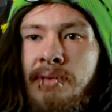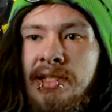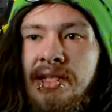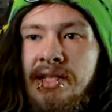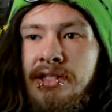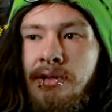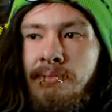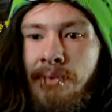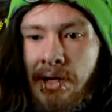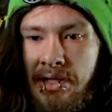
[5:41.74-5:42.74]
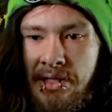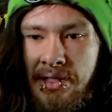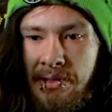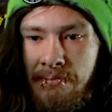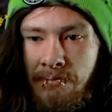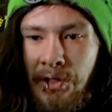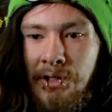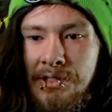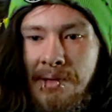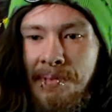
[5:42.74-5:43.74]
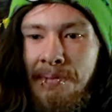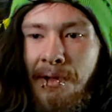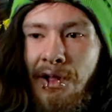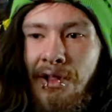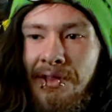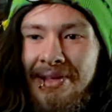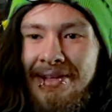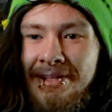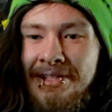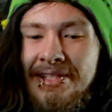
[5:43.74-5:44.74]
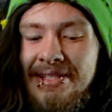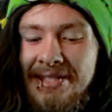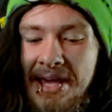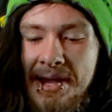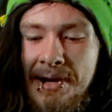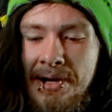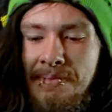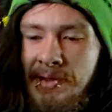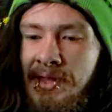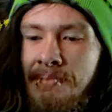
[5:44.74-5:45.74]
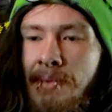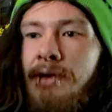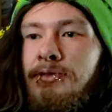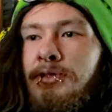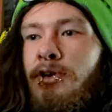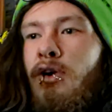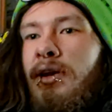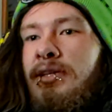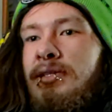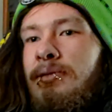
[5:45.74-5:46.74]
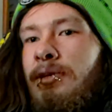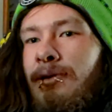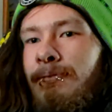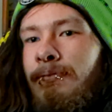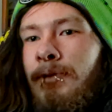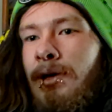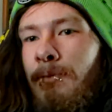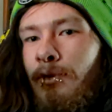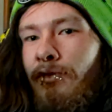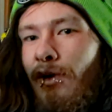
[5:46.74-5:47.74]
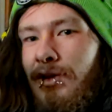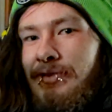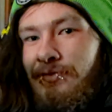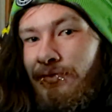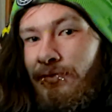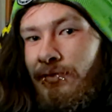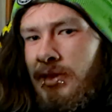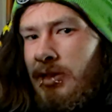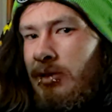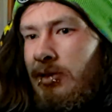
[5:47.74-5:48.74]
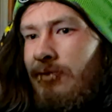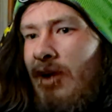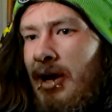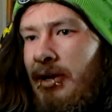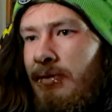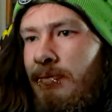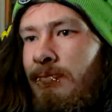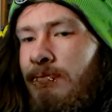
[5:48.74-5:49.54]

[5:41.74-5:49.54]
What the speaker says: He sees him, but he curls up in a ball because he's scared. But then Michael's gone, and the couple of officers find him.